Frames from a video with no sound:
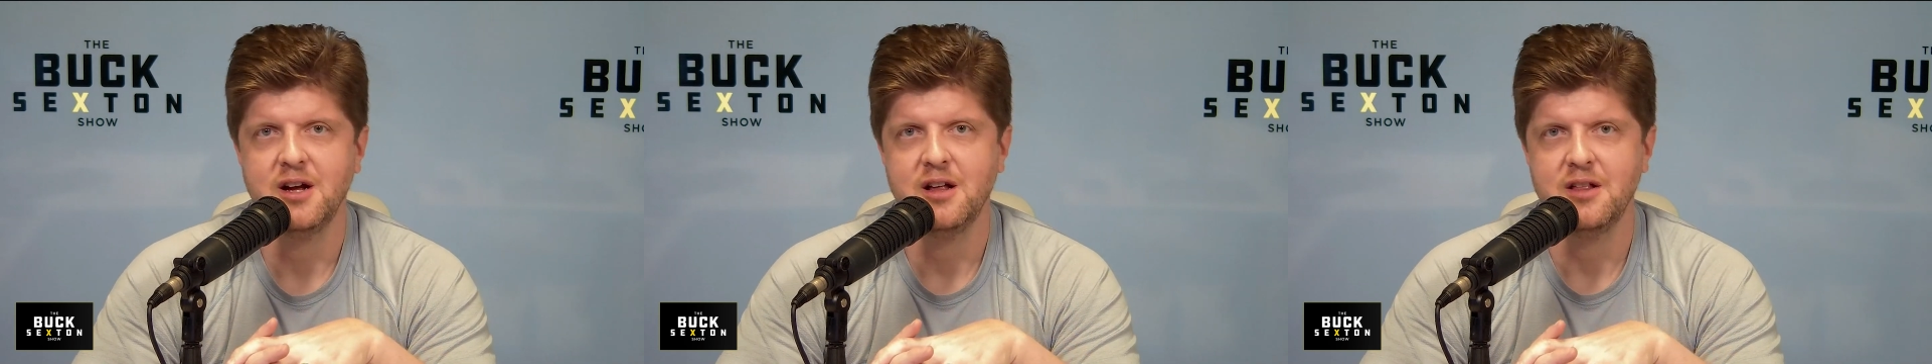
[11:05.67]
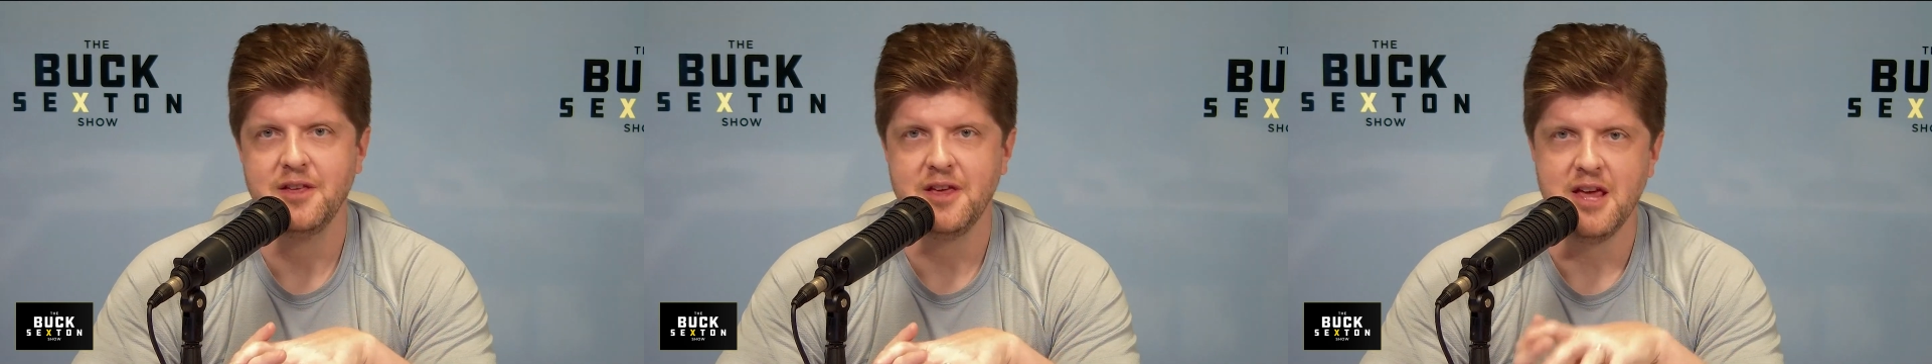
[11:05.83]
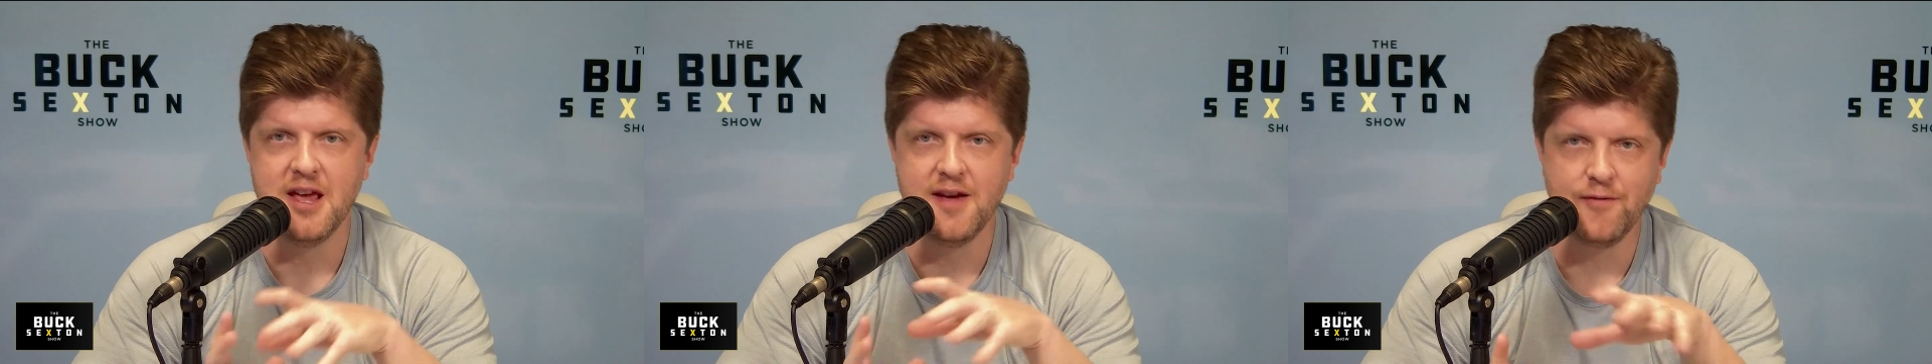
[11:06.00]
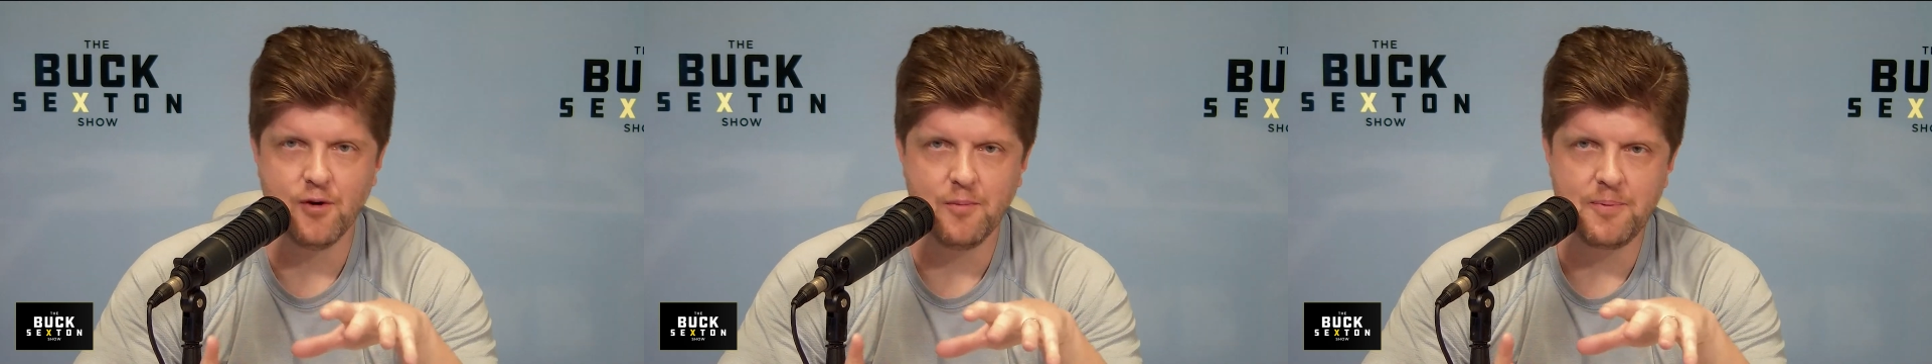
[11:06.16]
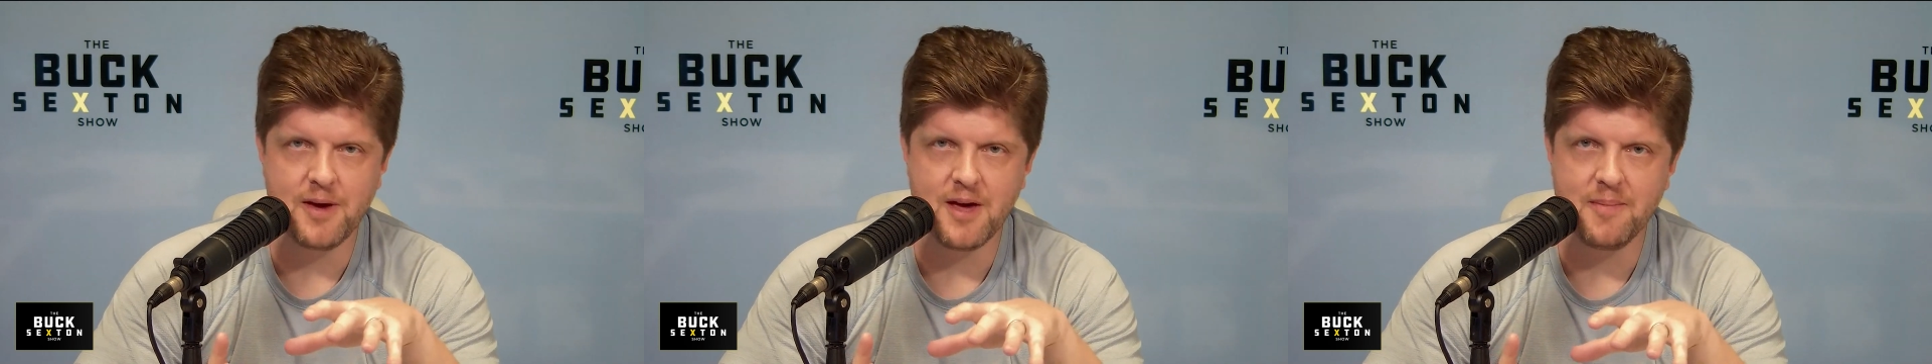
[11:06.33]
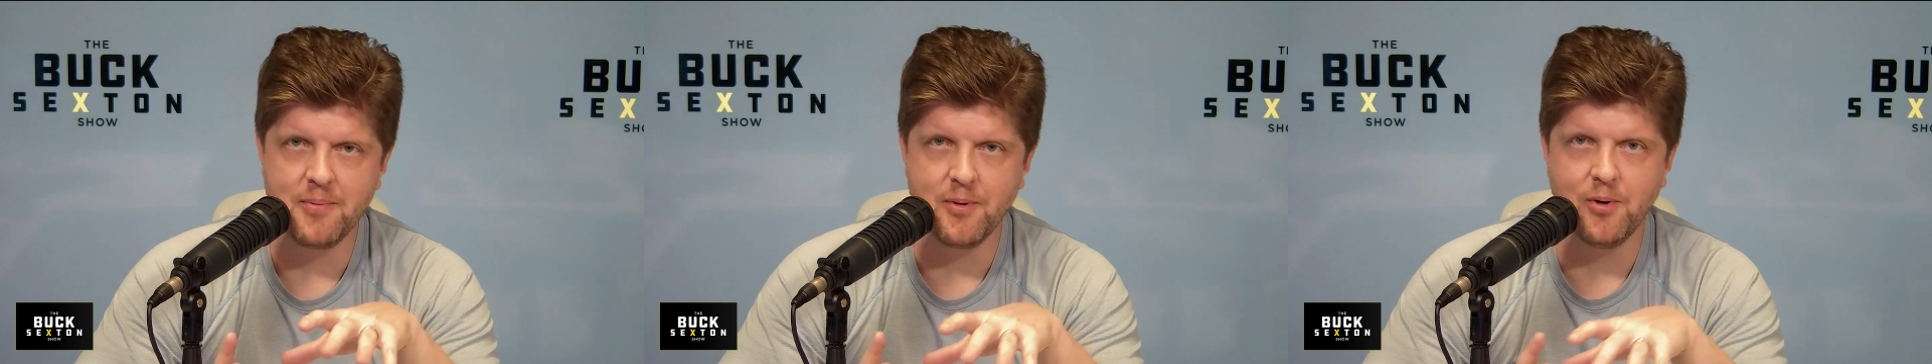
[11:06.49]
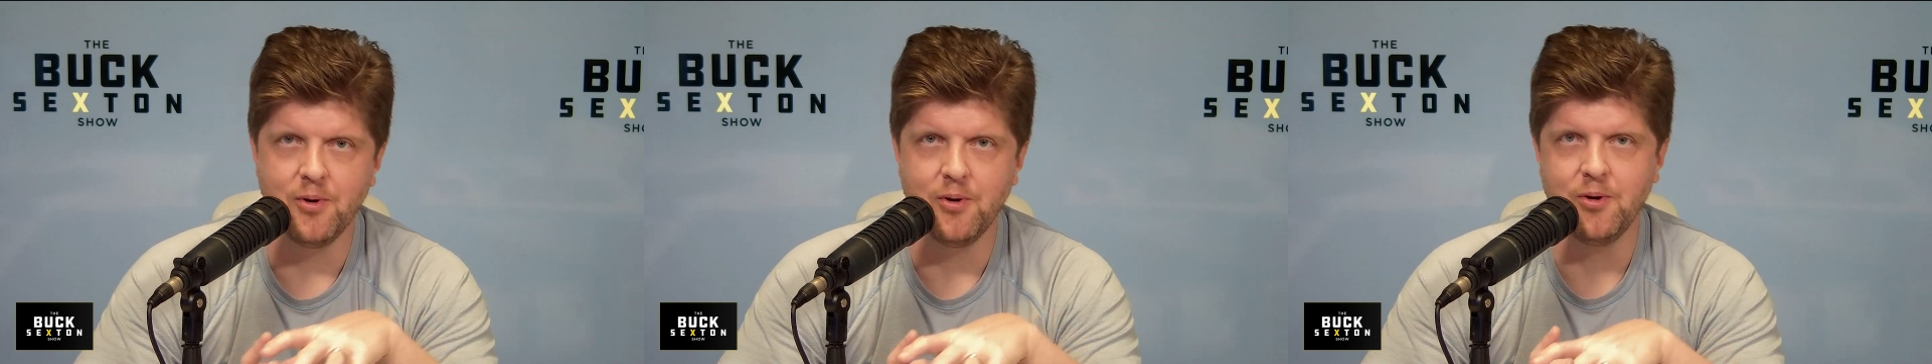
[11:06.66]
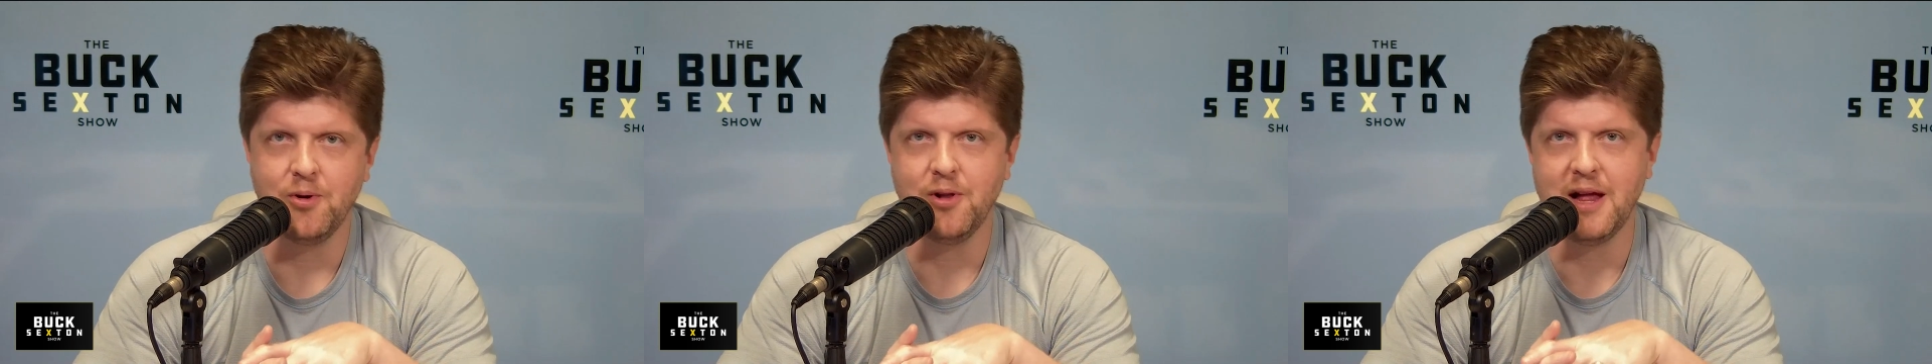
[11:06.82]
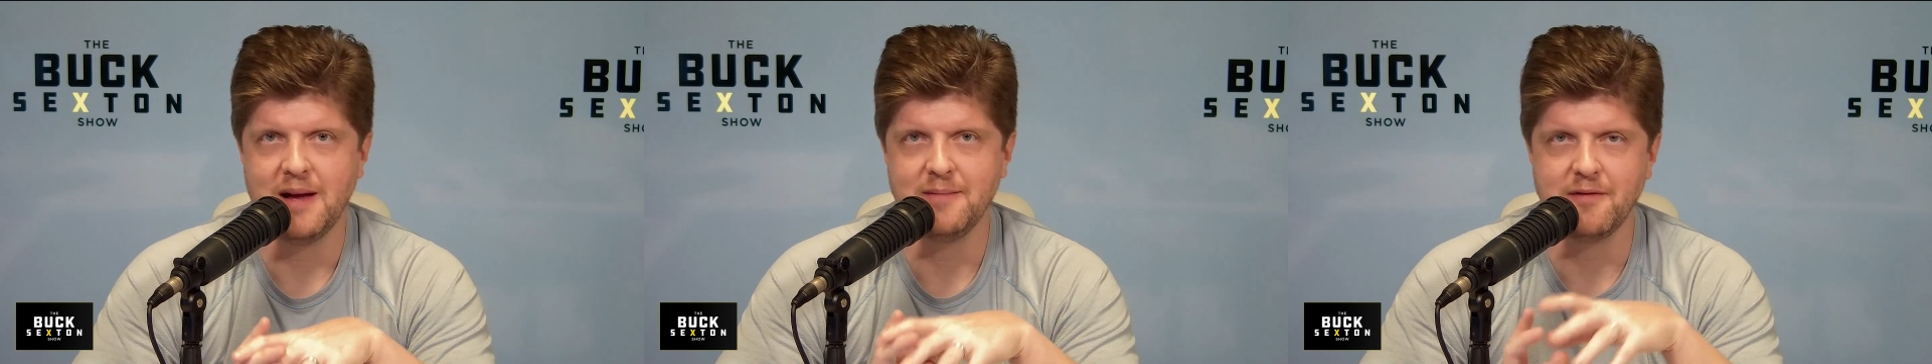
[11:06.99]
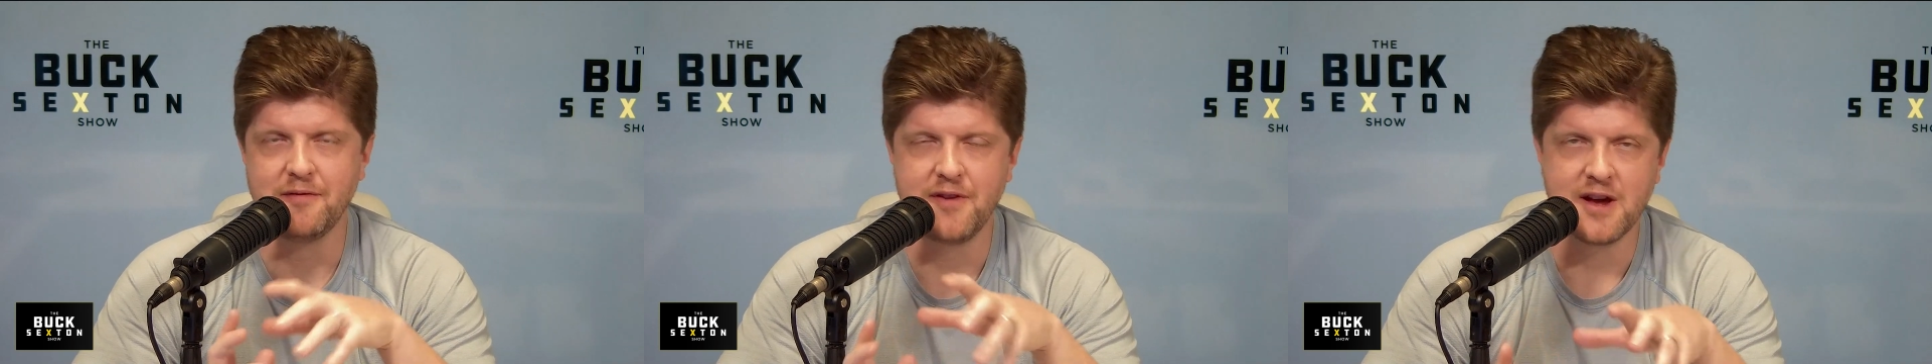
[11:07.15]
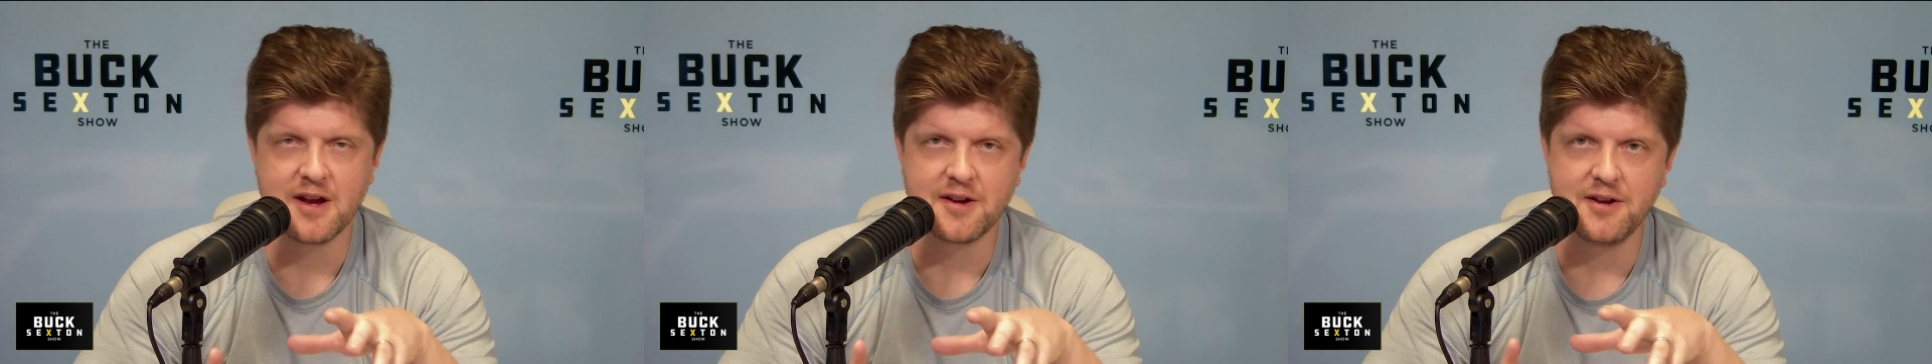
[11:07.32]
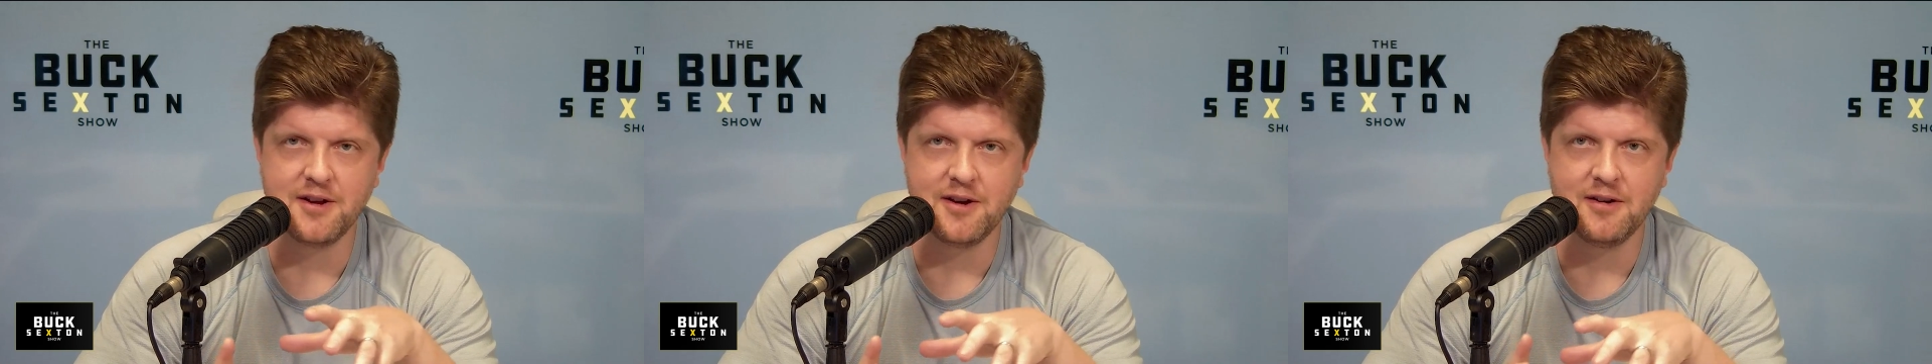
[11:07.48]
the evil people, I'm a
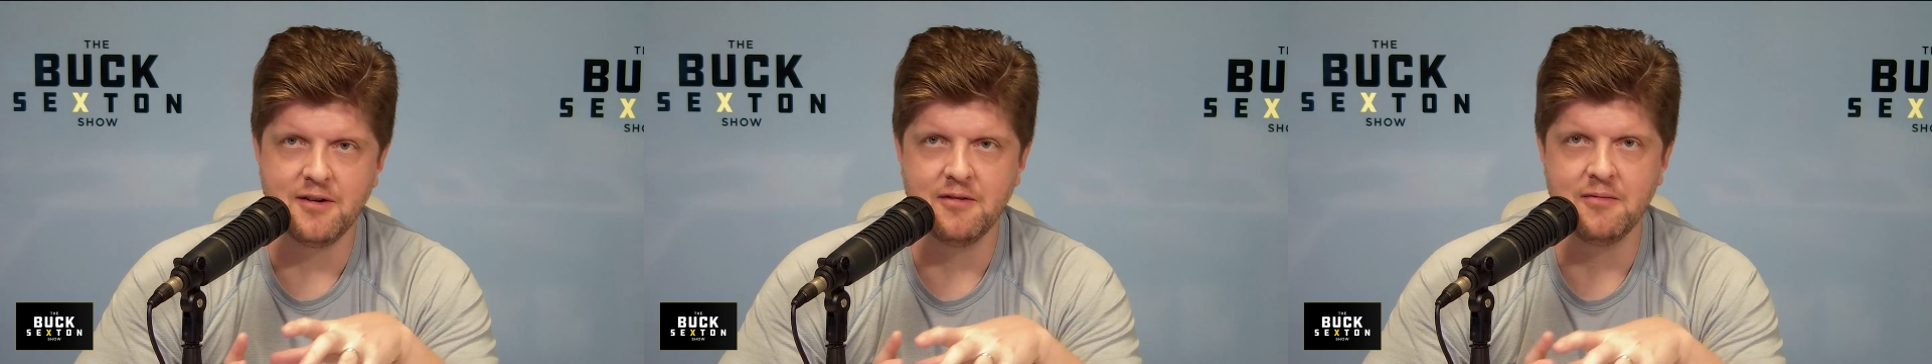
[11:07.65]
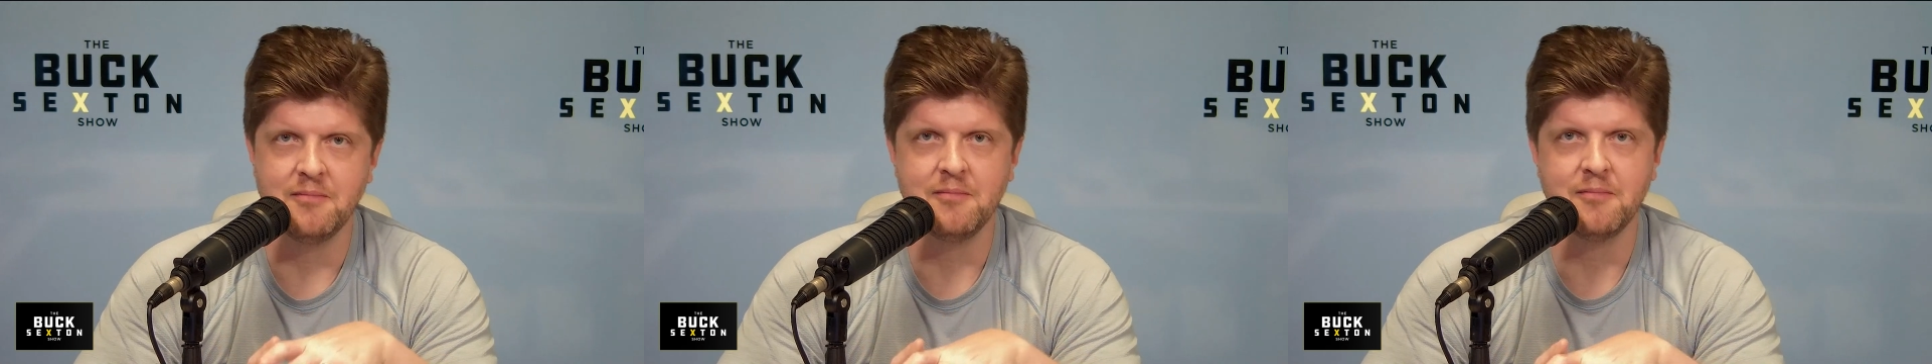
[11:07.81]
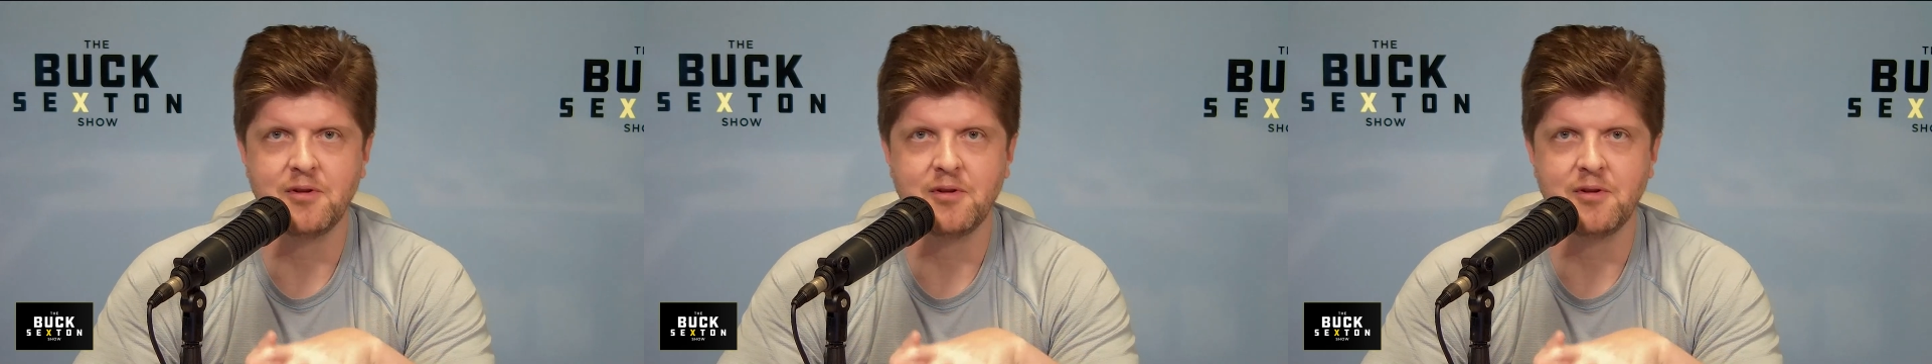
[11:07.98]
victim,